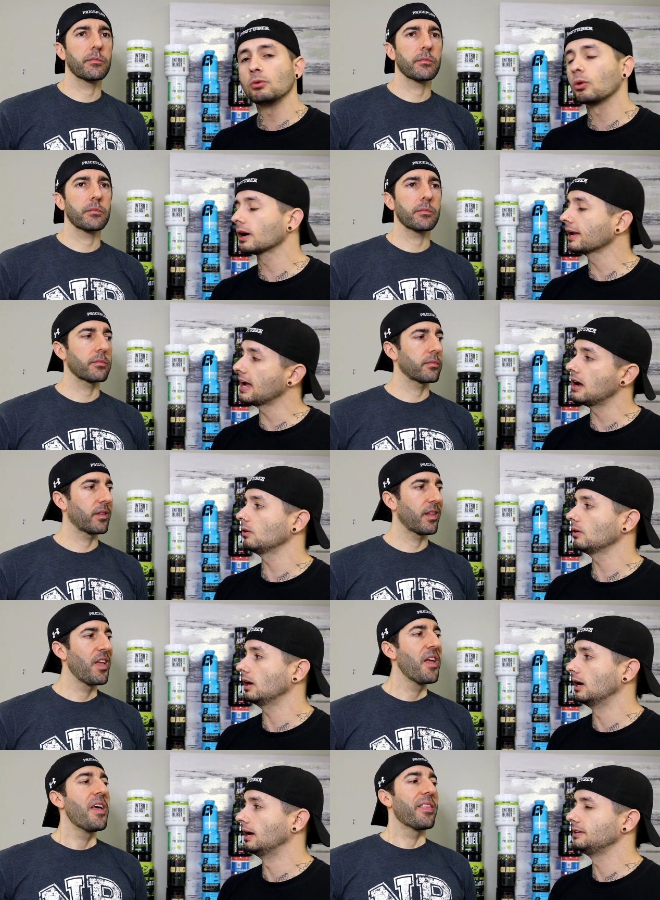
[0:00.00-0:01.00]
Speaker 1: workout
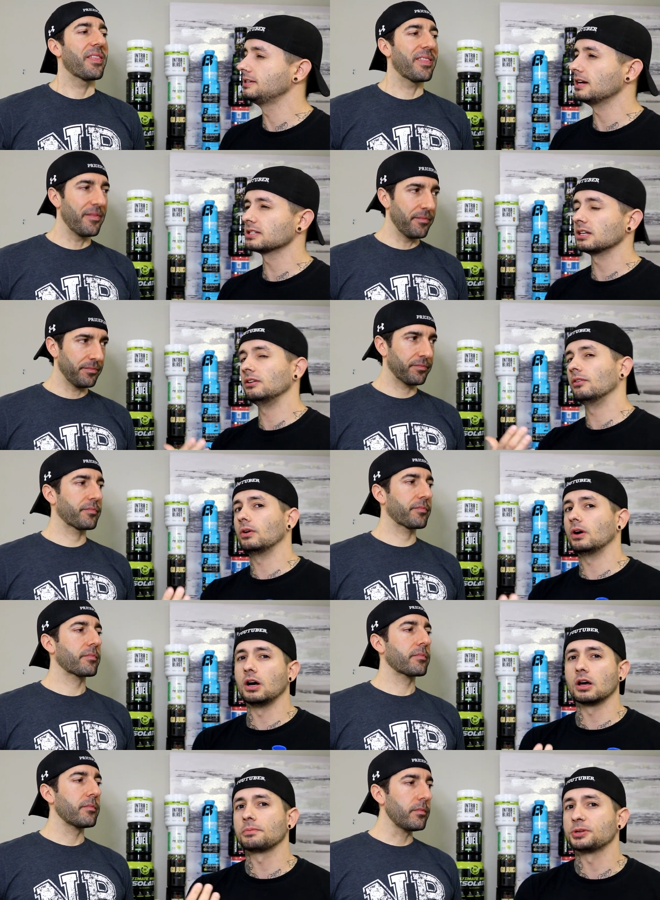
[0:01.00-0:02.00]
uh, doesn't
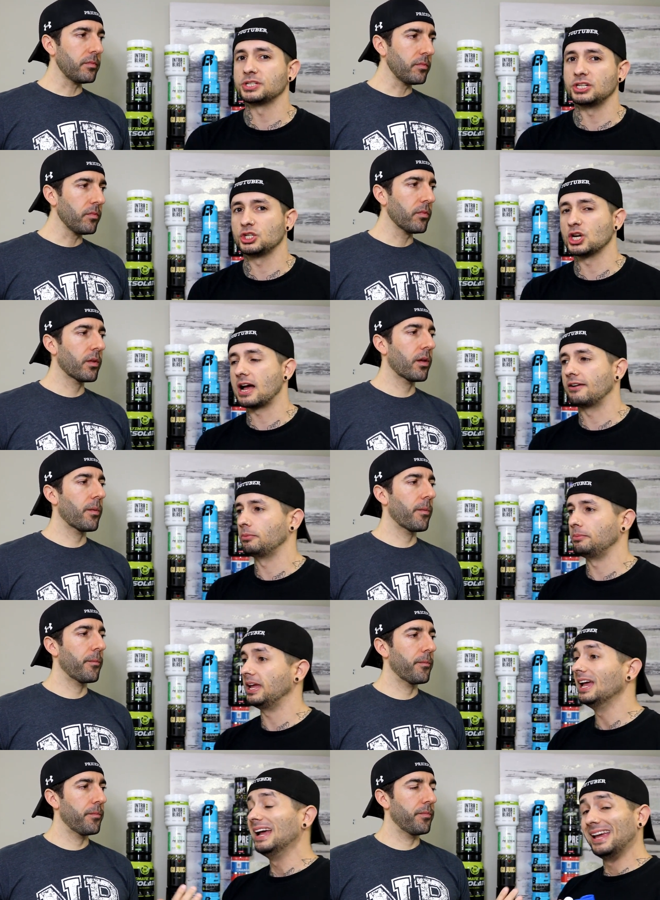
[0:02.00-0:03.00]
100% jive with
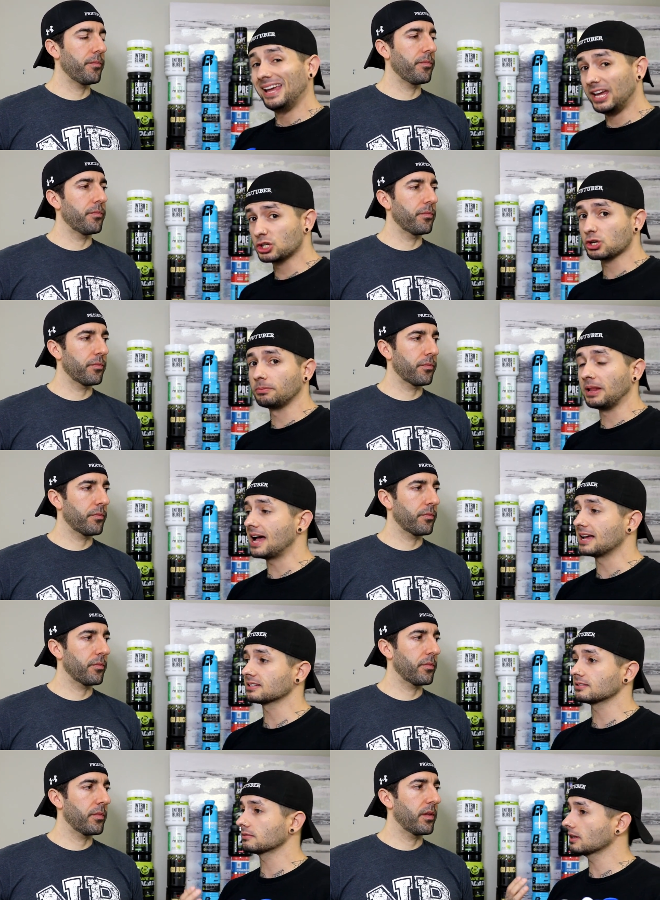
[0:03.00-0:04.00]
me.
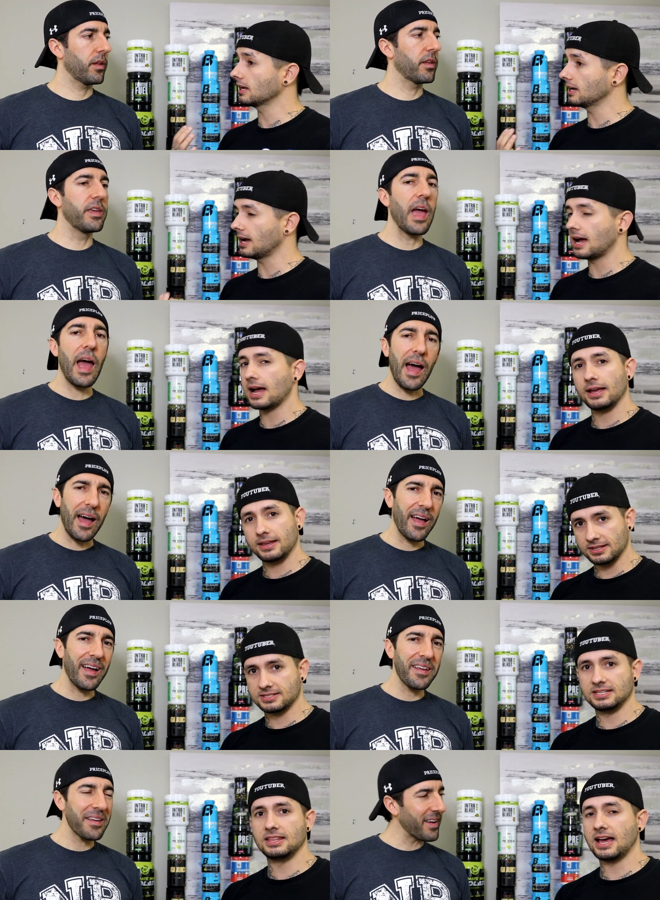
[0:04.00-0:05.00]
Intrablast, yeah, I can
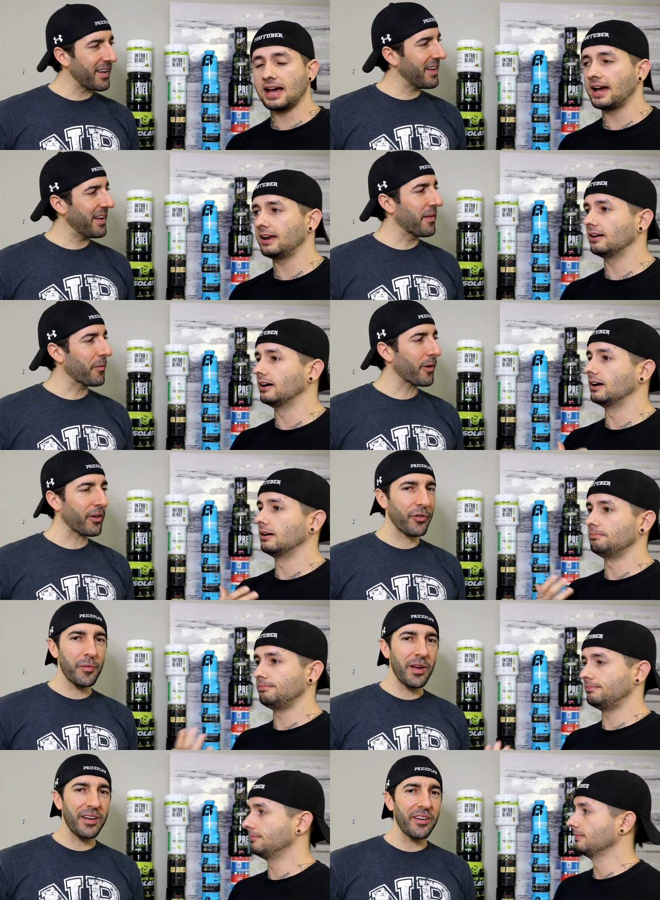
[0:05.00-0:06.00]
see I, that. It uh, works for
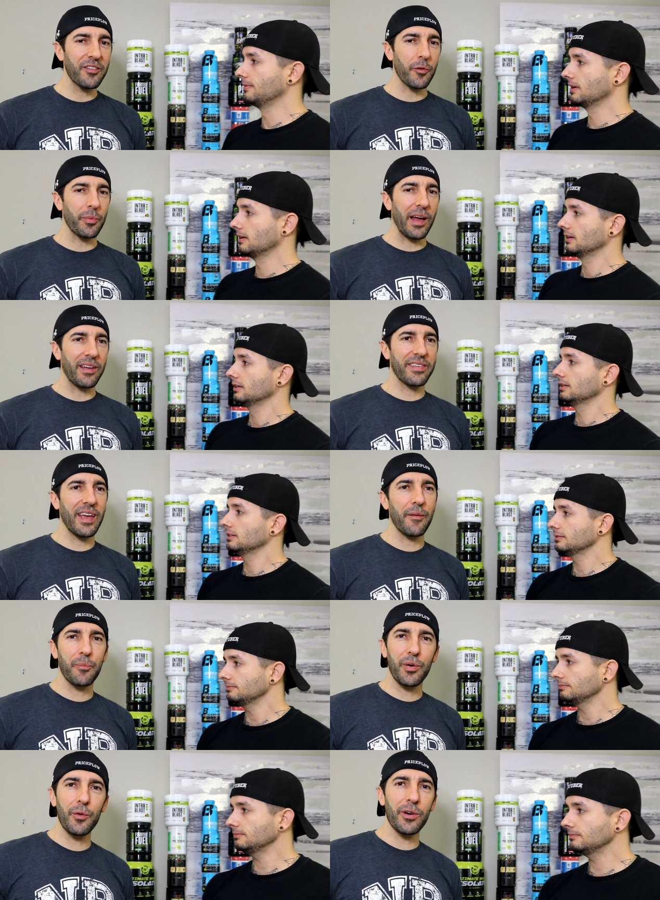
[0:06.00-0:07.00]
Speaker 2: me in Intrablast. Yeah,
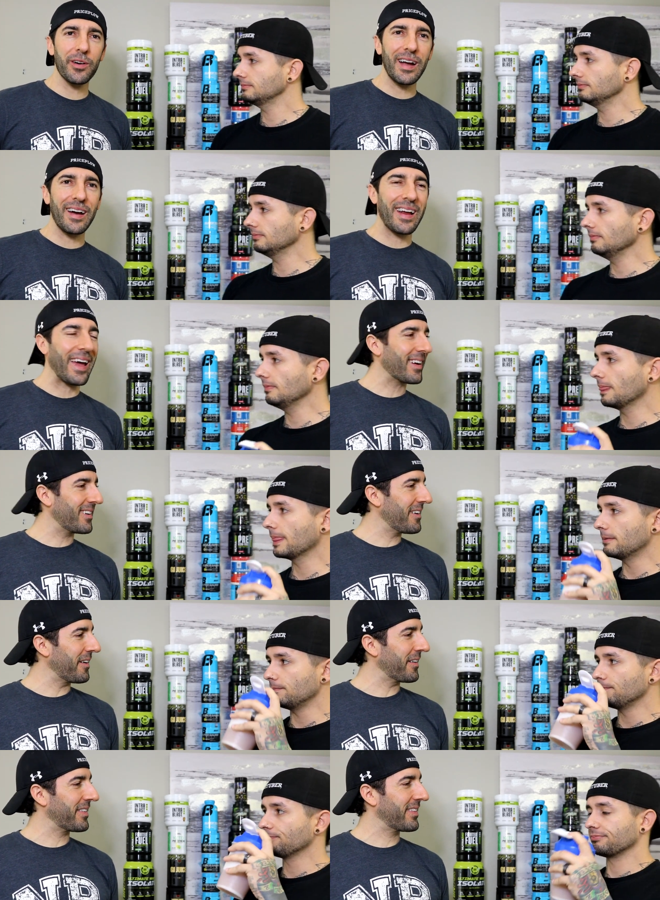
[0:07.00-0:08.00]
pre workout, I don't
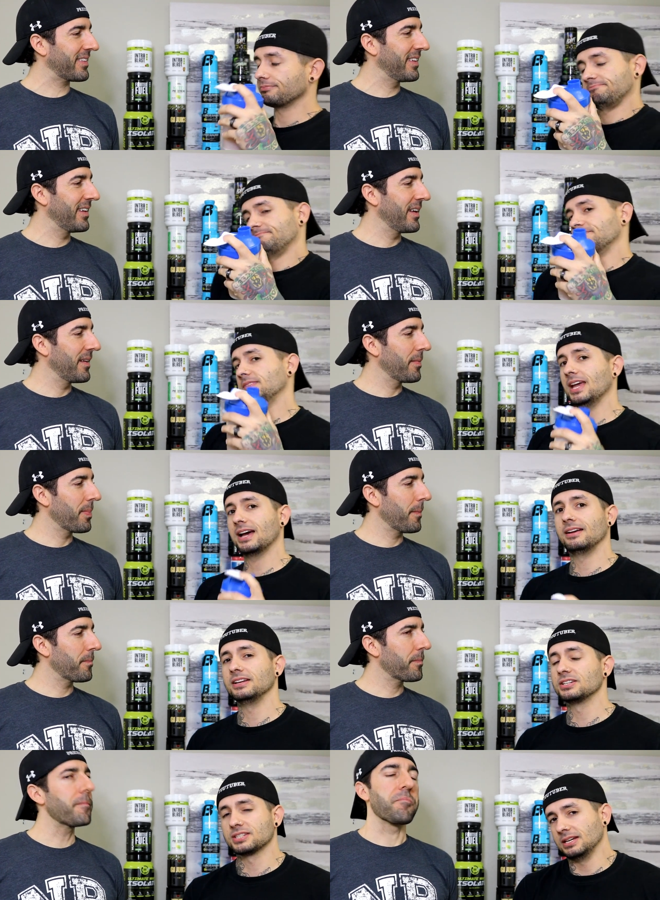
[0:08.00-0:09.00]
know. It's
Speaker 1: yeah,
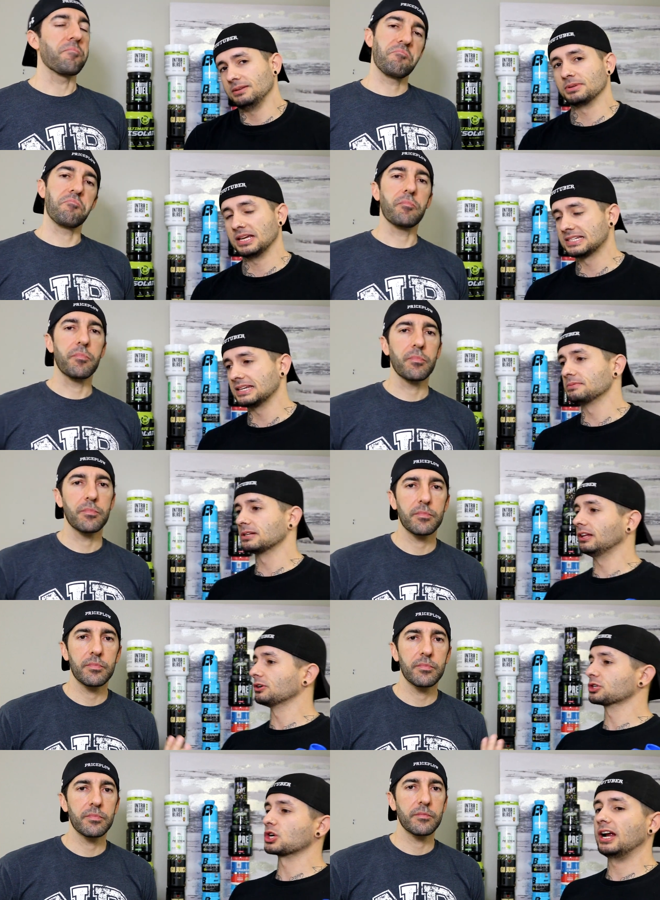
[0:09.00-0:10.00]
it just seems it seems a
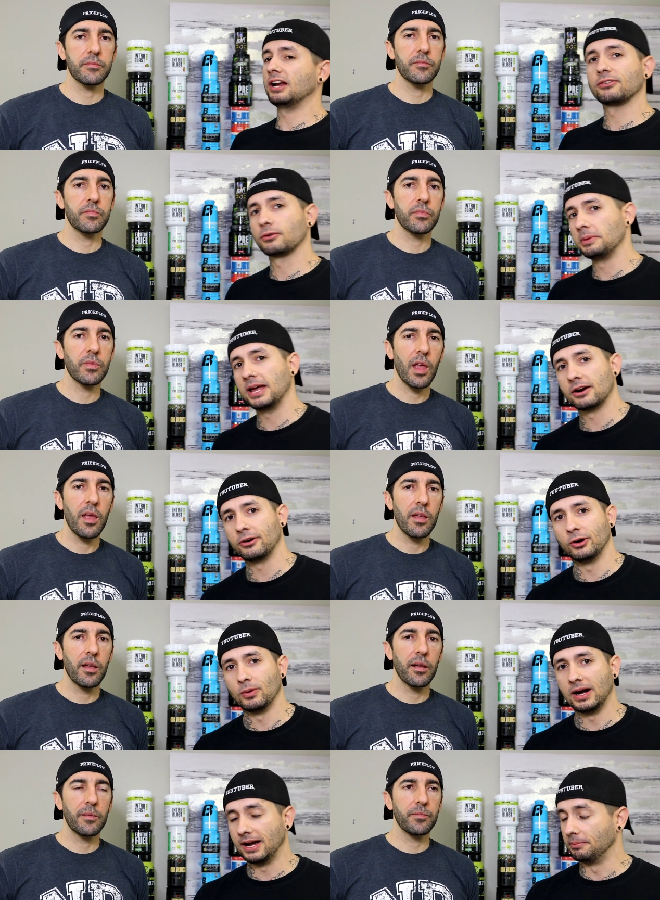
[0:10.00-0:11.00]
little strange for me. I don't know
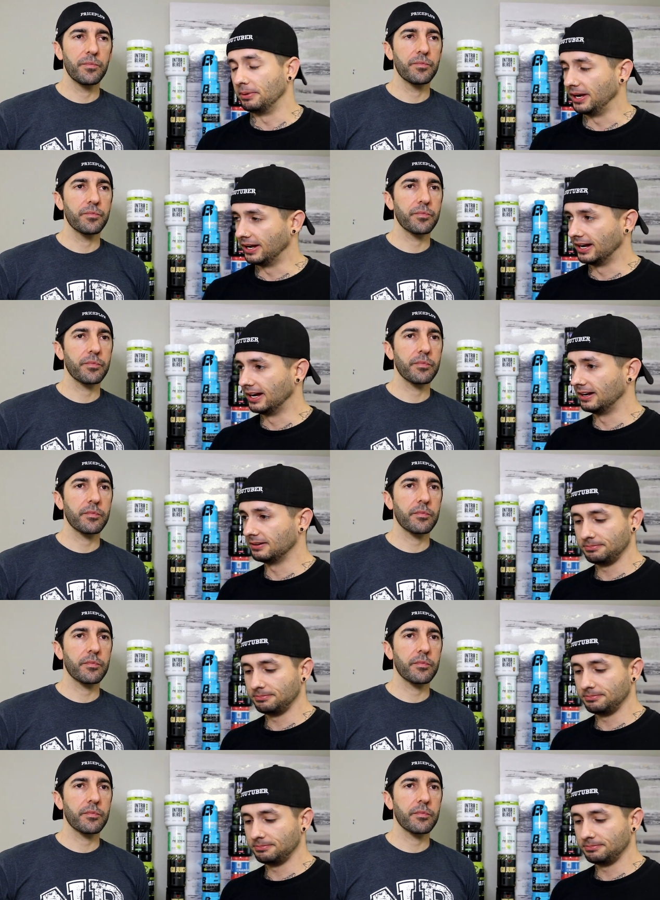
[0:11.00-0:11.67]
why, but uh,